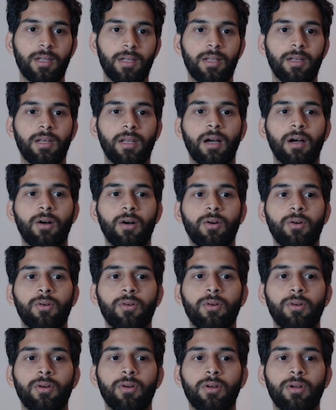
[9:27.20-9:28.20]

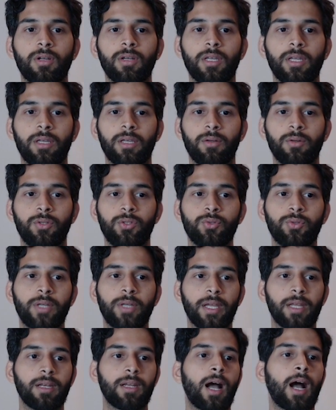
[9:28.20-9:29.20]
Now, you
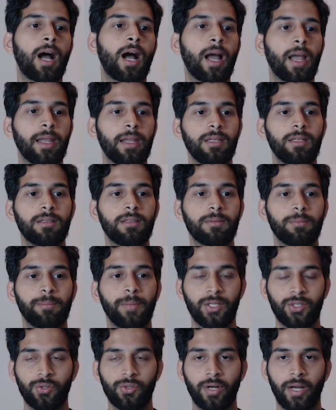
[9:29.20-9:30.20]
can hide
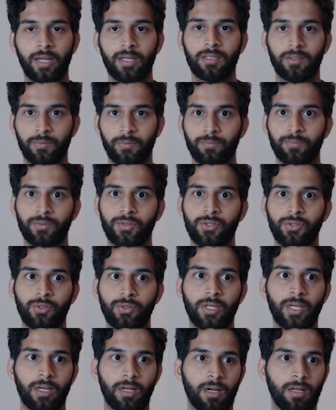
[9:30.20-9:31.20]
menu items. You
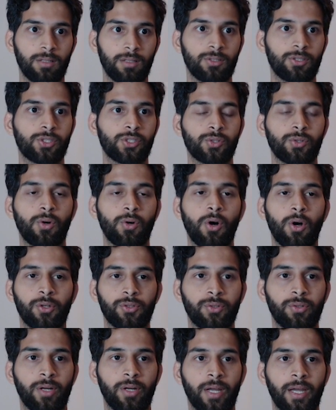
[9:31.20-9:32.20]
can also
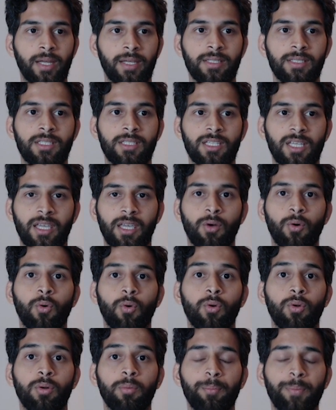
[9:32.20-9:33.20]
authorize a
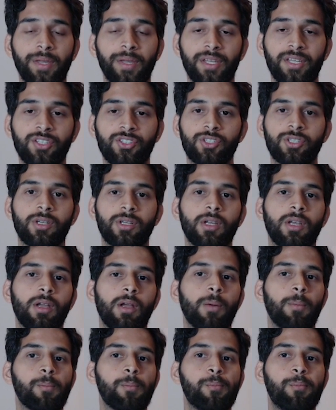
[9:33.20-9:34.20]
whole page.
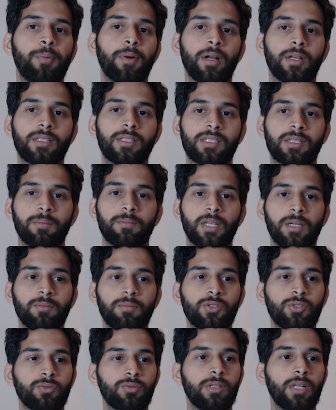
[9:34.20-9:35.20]
But
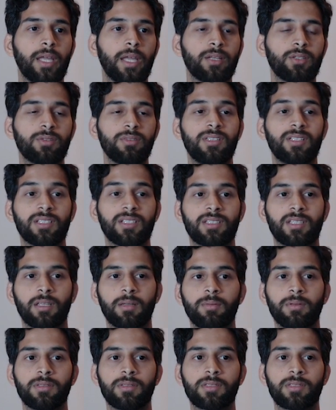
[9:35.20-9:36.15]
sometimes you would like to disable